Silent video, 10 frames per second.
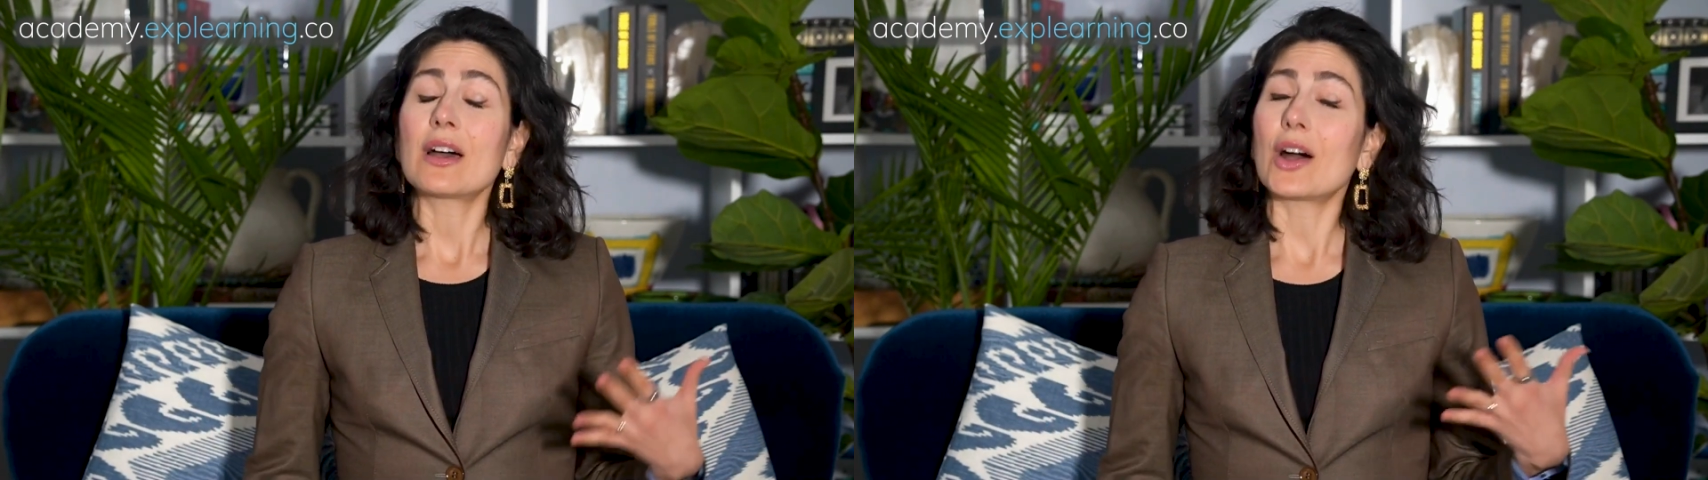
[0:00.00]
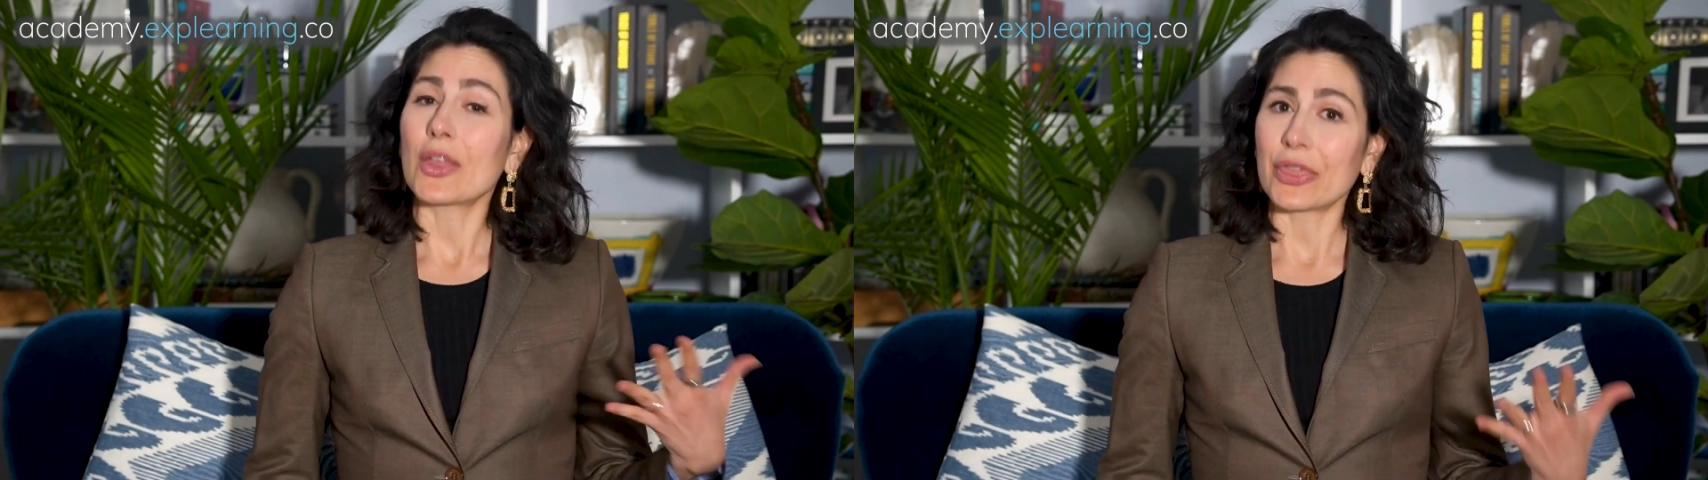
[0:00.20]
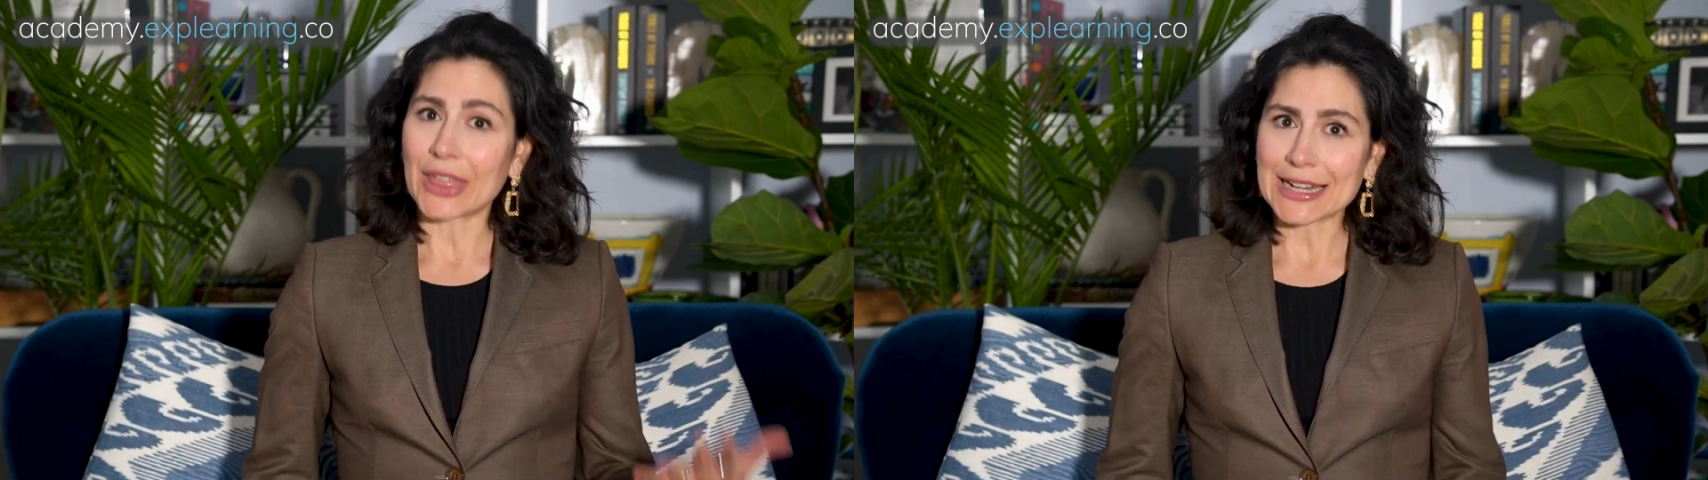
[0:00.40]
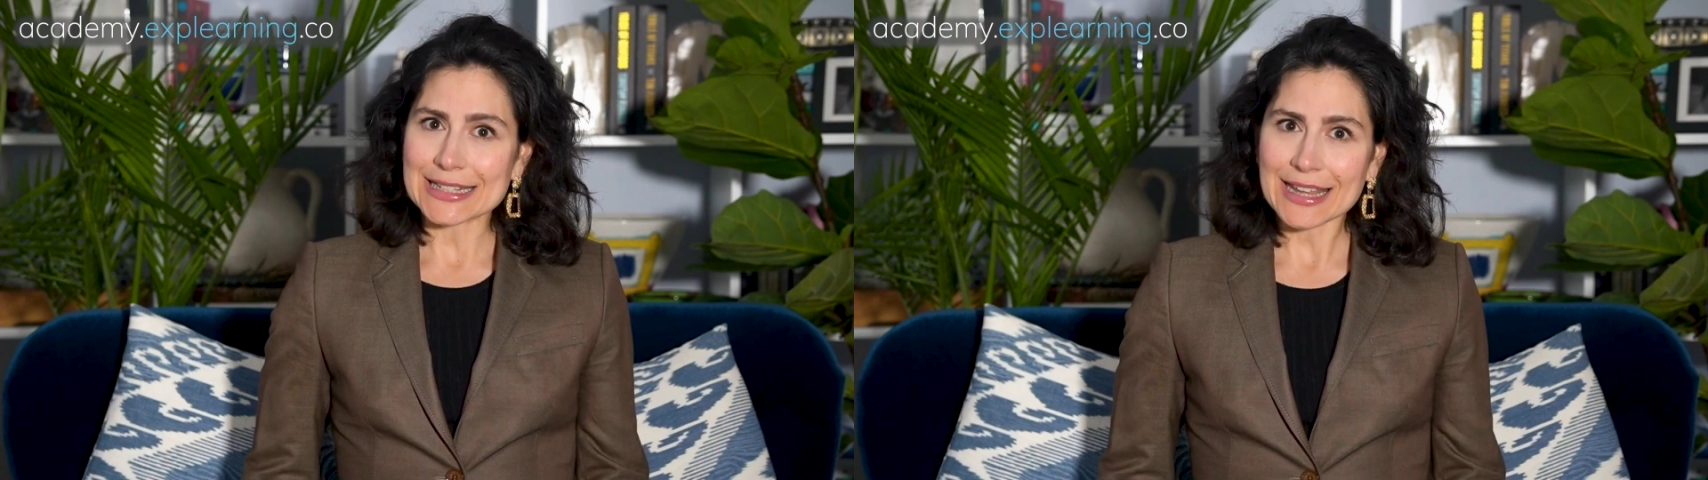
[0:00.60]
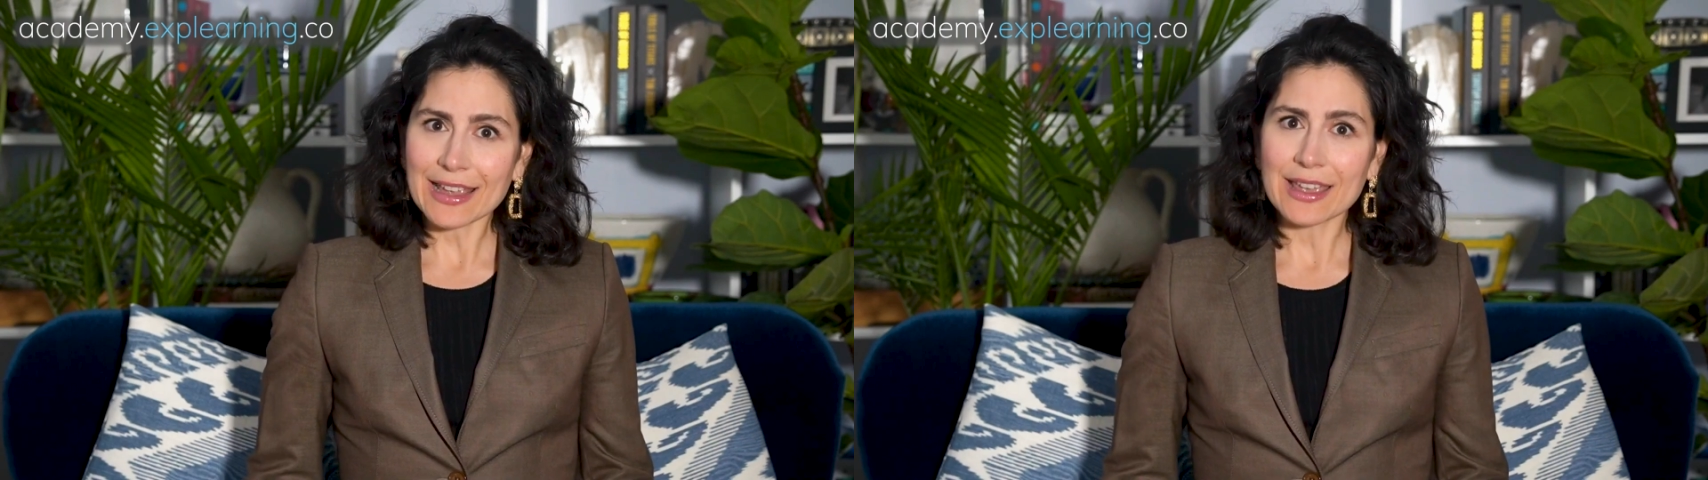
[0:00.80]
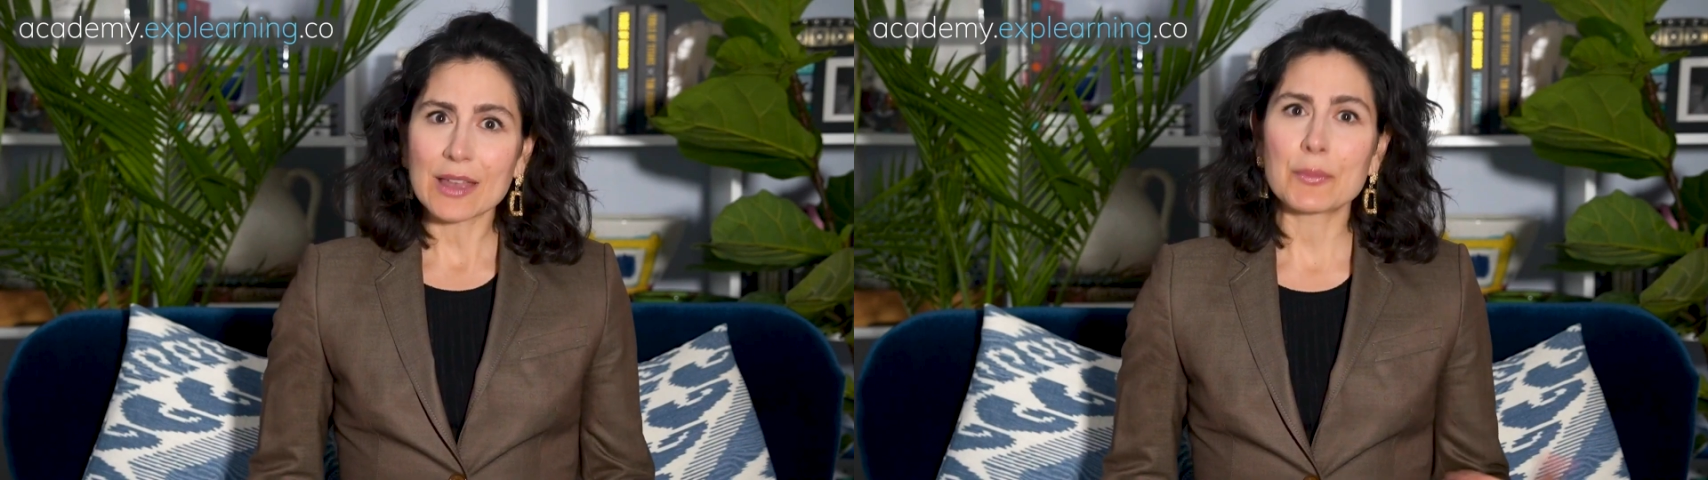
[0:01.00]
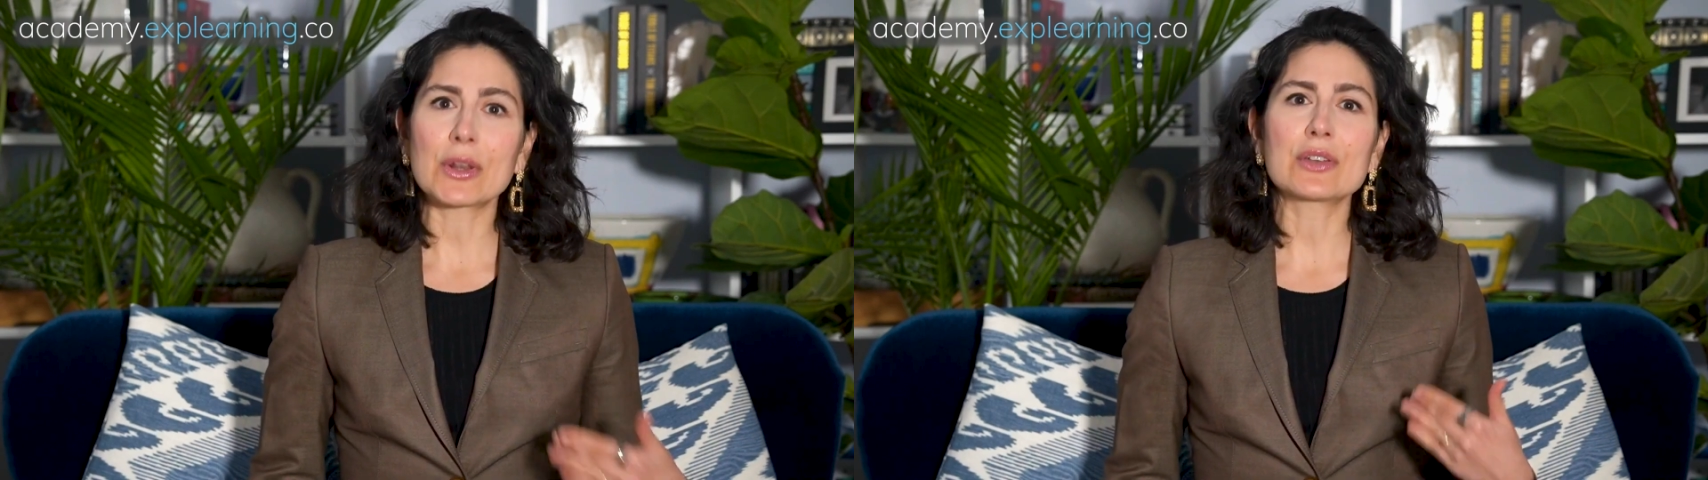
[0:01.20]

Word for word: authentic, but